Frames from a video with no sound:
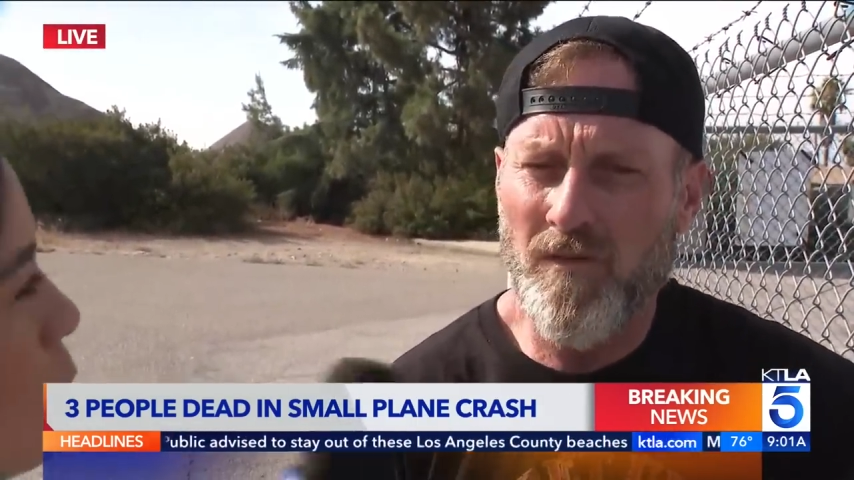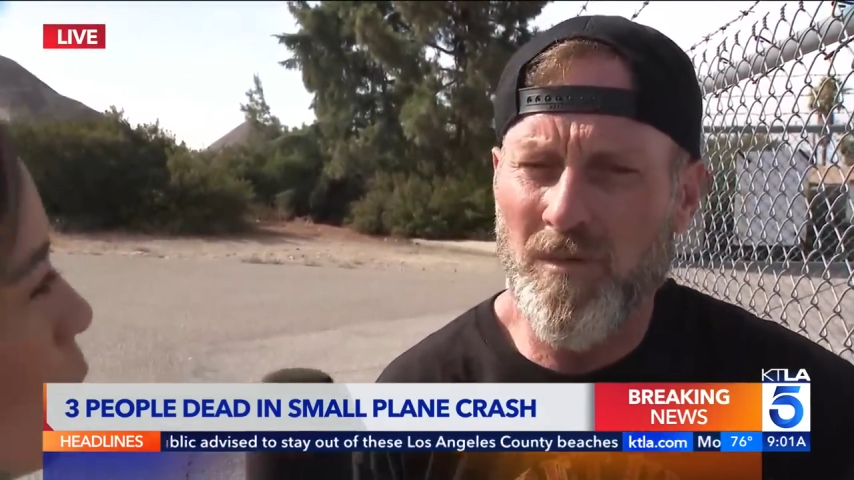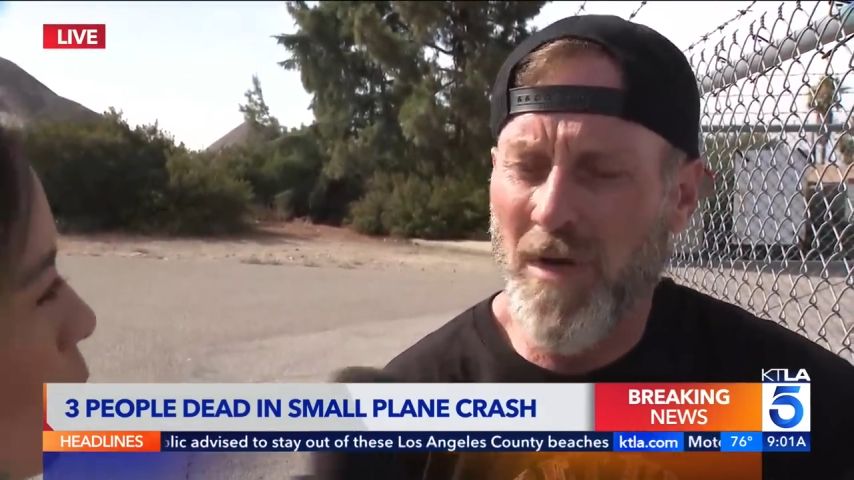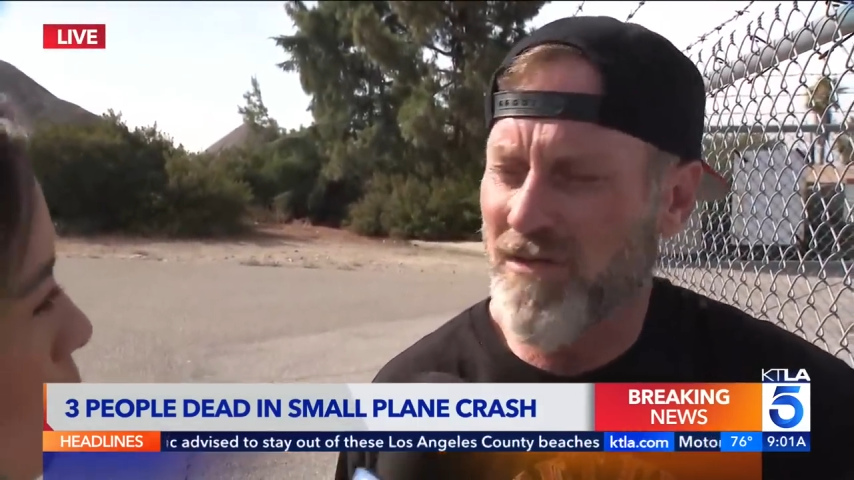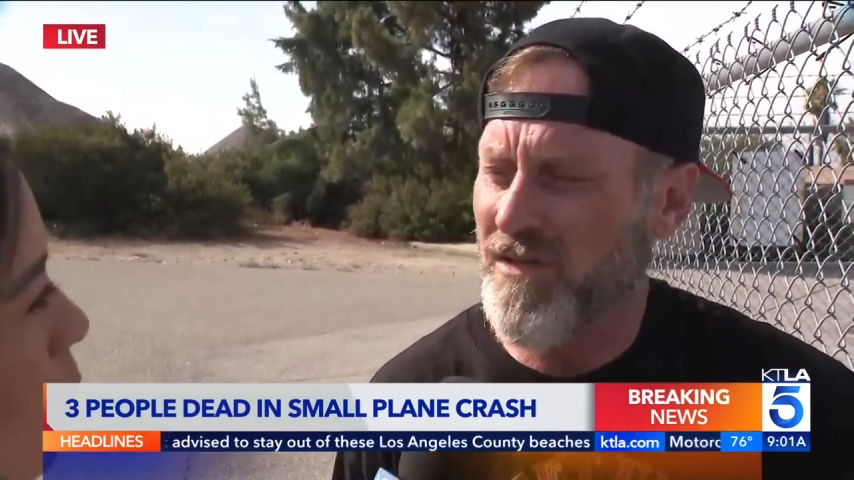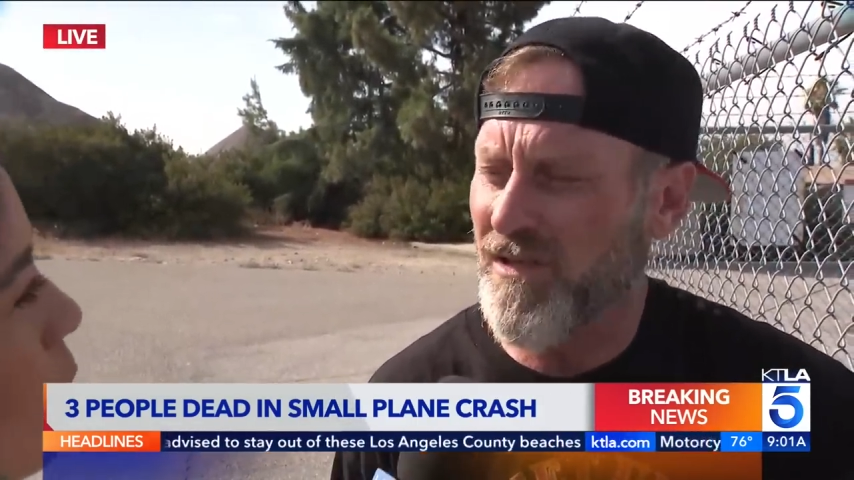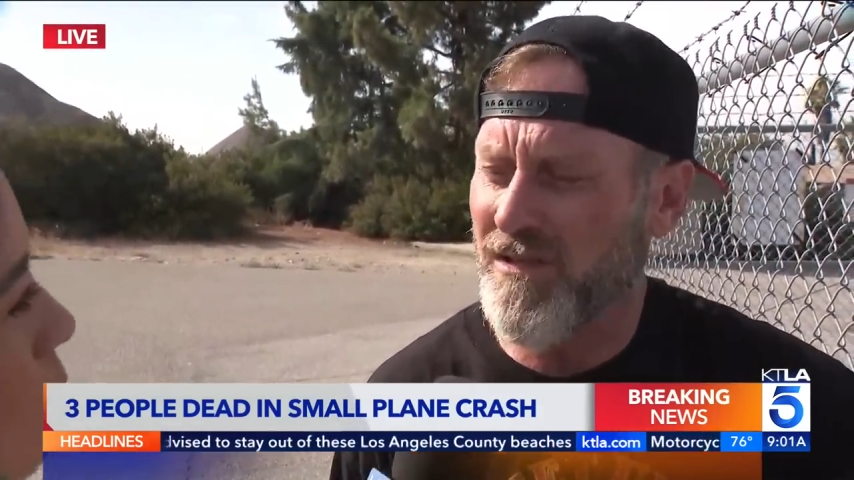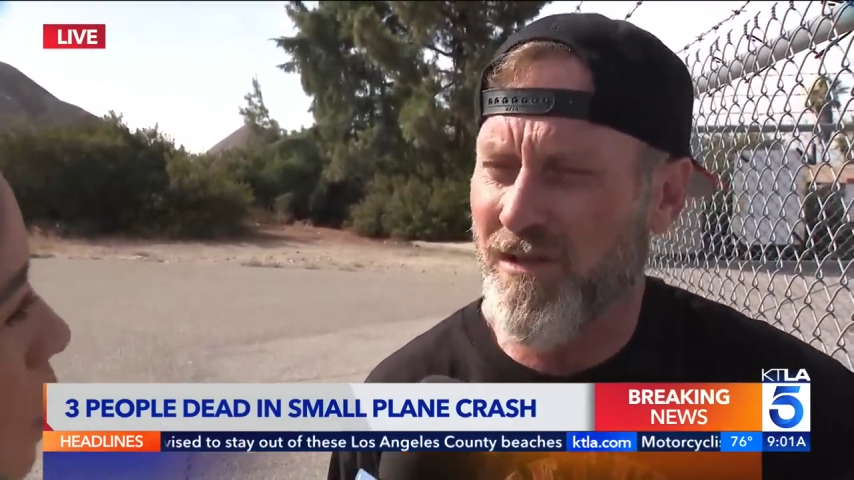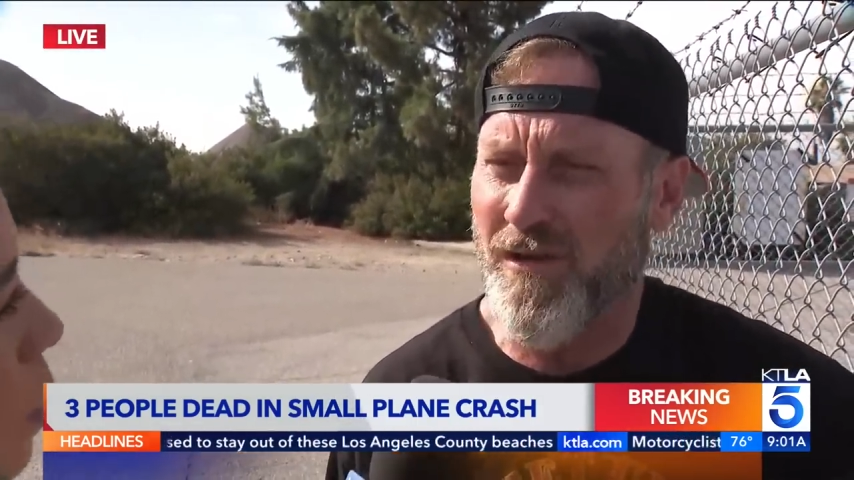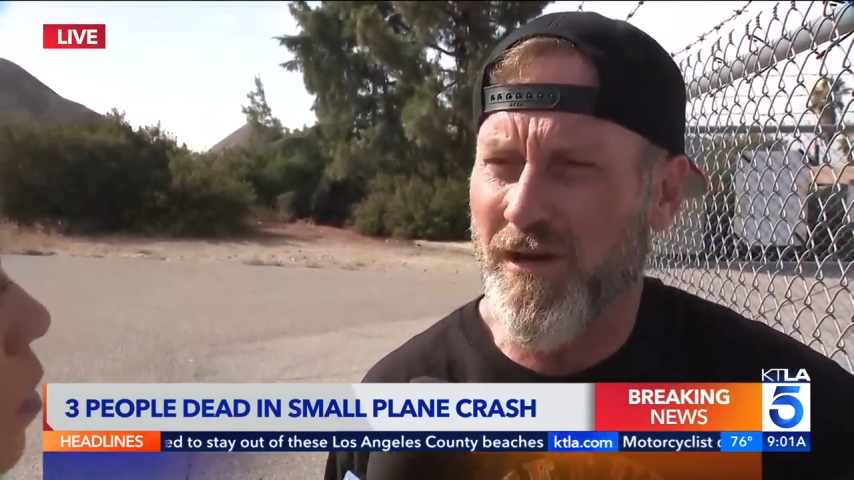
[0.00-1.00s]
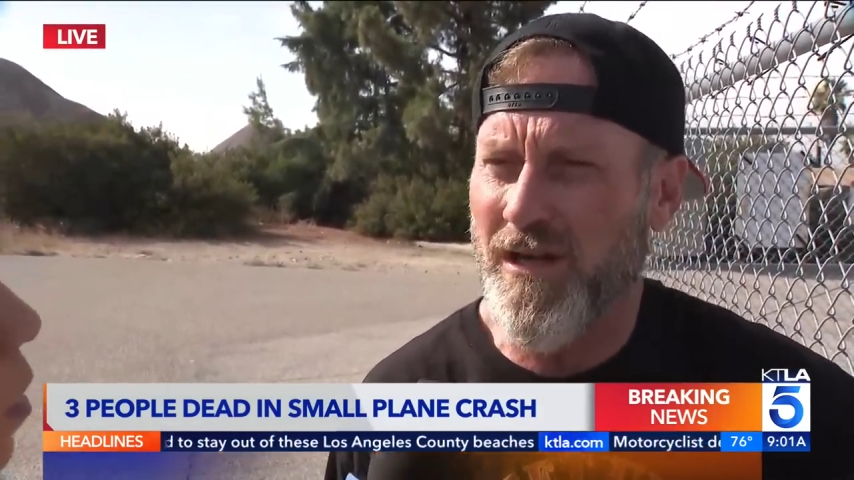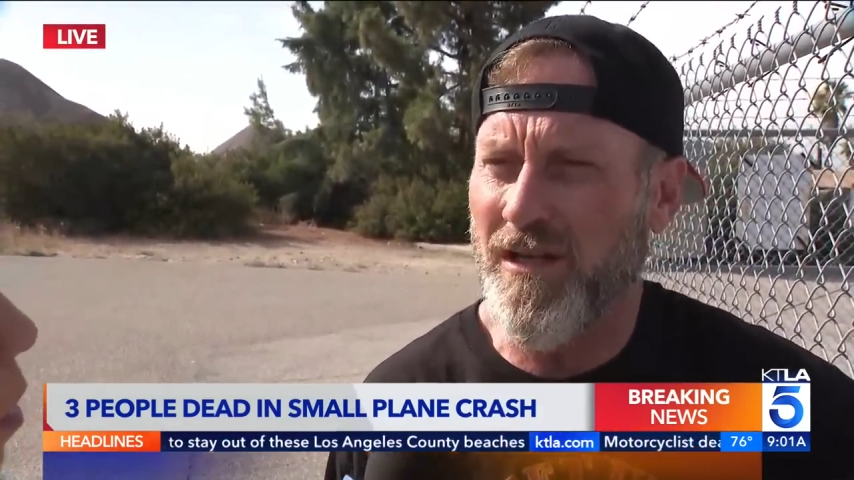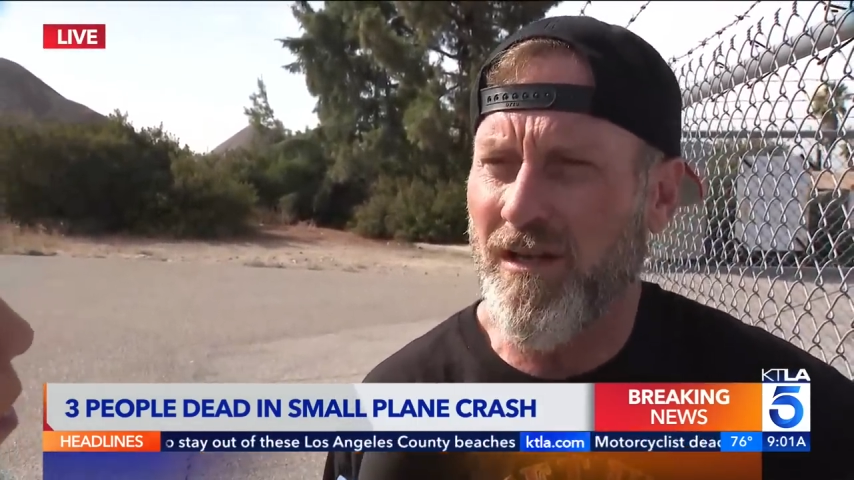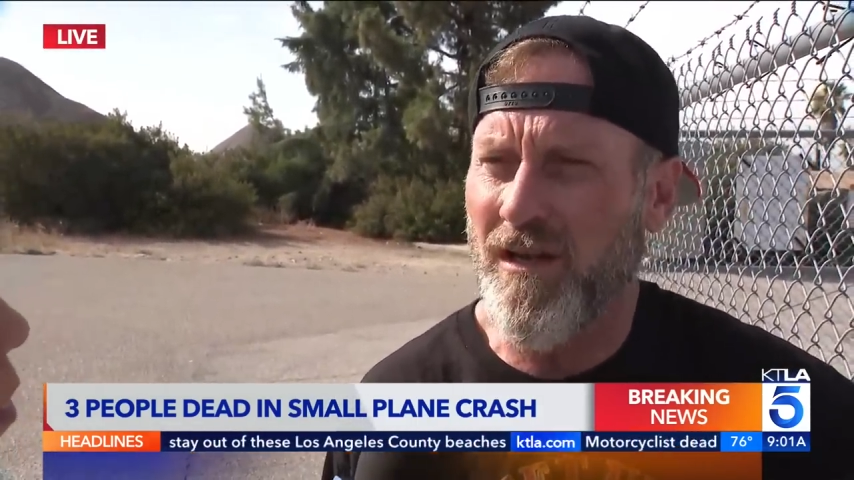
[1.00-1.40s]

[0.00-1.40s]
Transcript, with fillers: was about 6.30